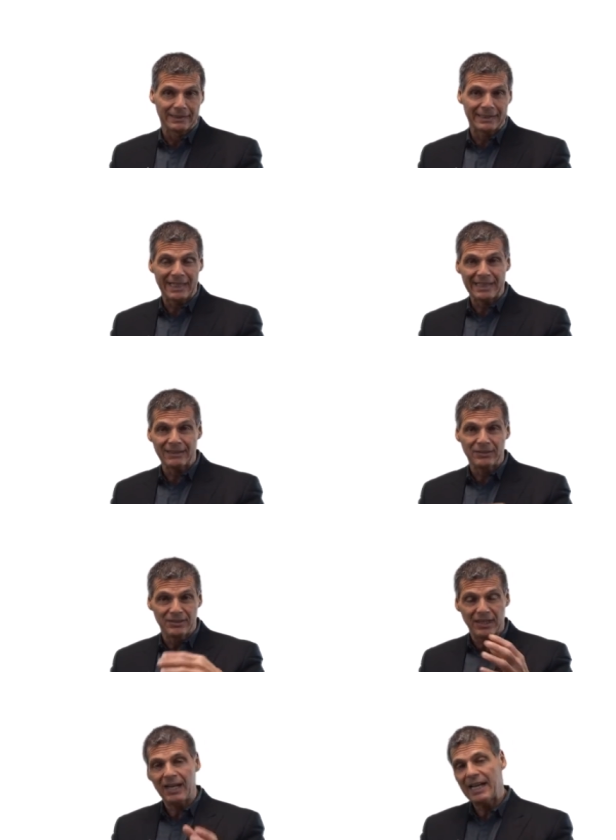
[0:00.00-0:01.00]
Can
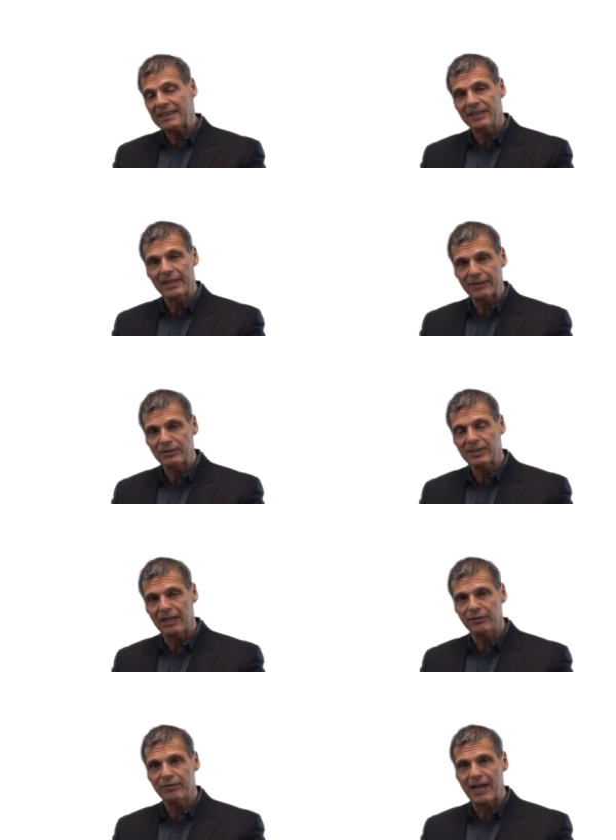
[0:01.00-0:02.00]
diet and
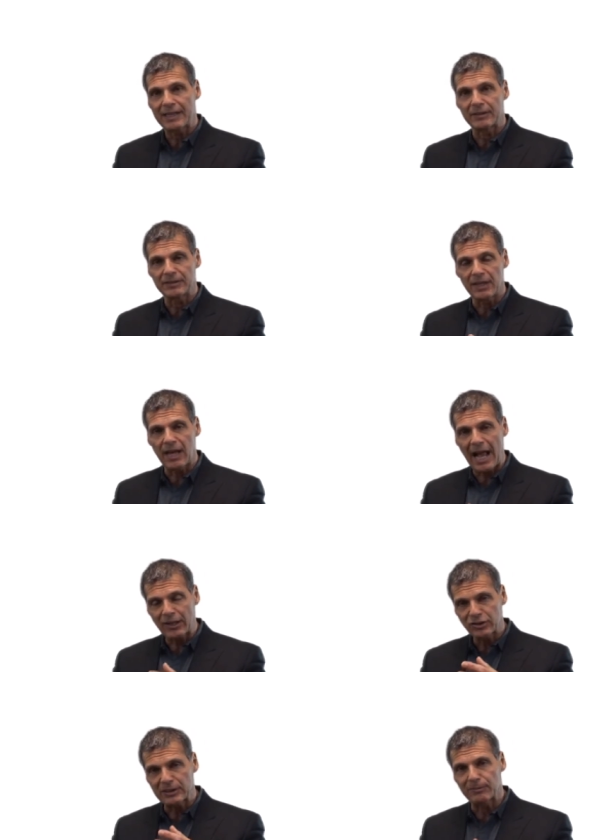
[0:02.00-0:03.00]
lifestyle factors
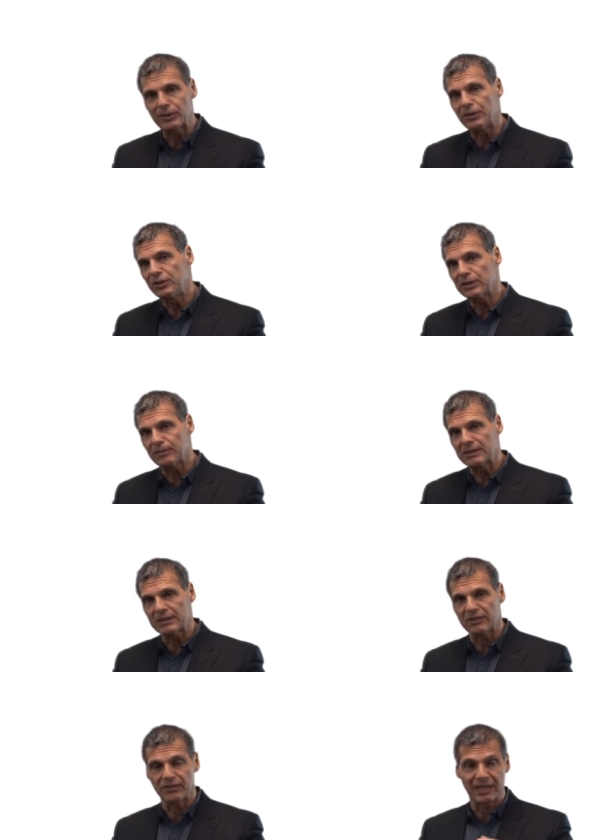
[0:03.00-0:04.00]
actually reduce your
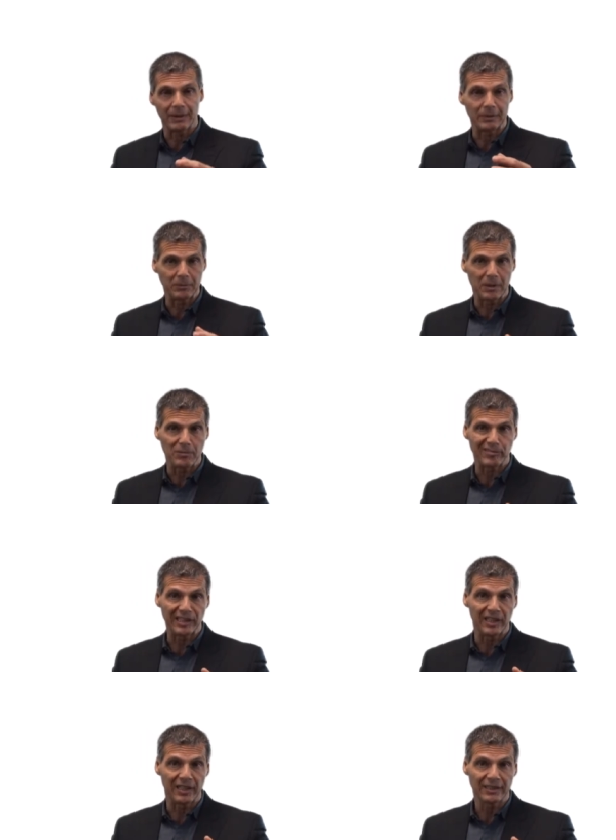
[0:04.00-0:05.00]
risk of developing memory
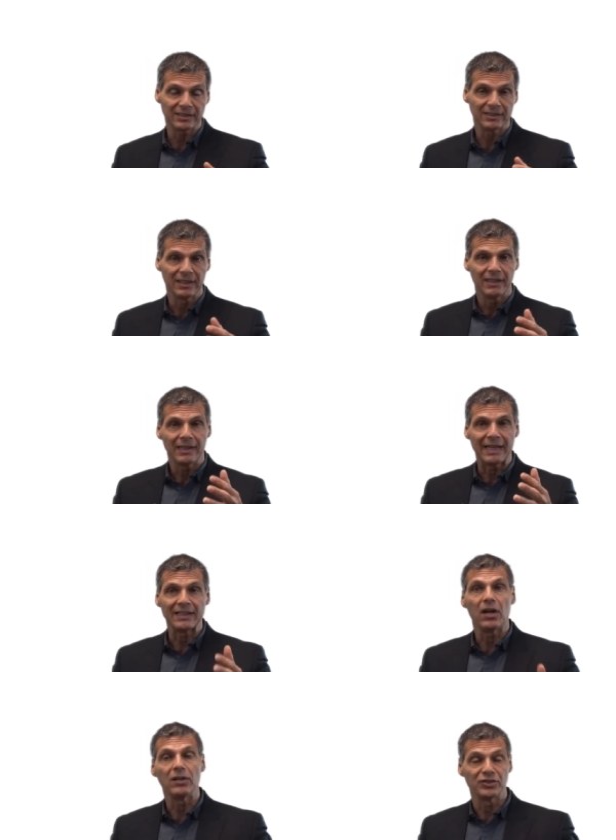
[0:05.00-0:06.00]
loss
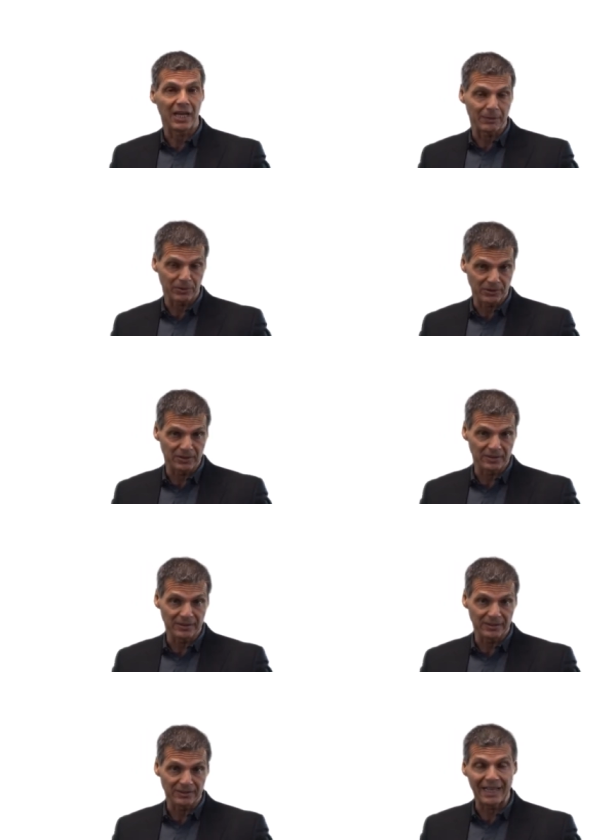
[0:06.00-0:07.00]
and Alzheimer's
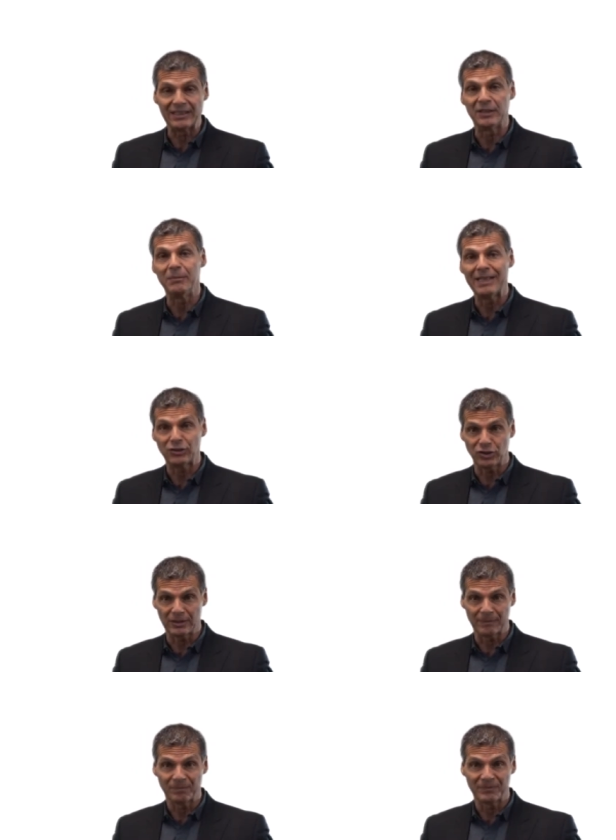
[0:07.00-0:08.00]
disease and
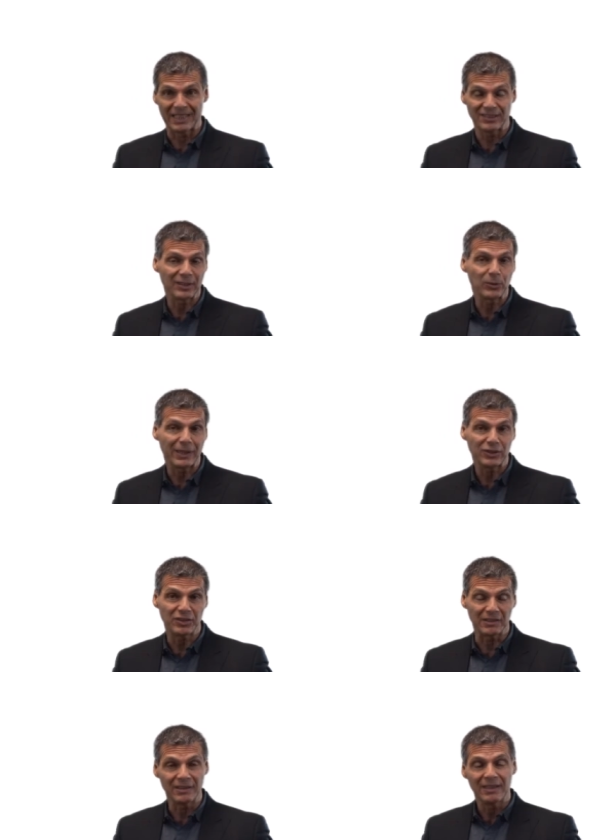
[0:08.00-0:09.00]
dementia? That's the
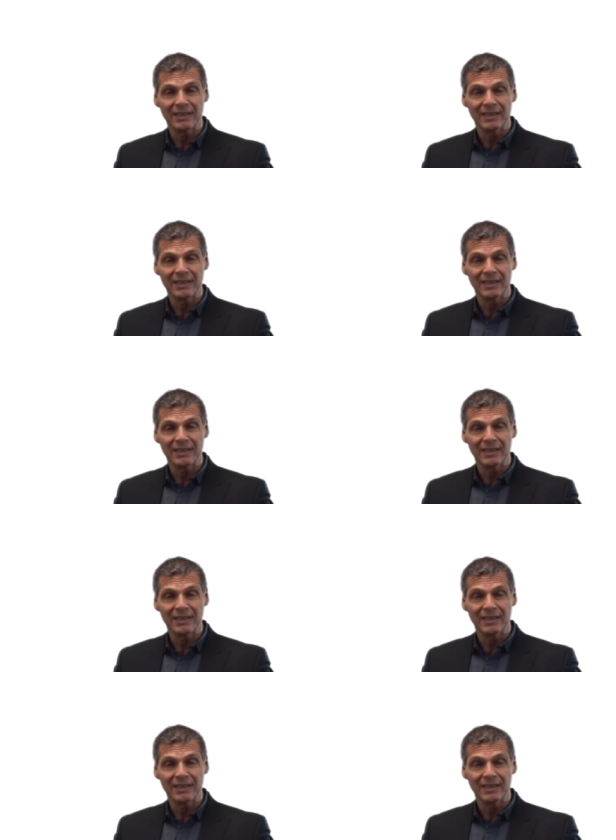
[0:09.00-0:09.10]
question.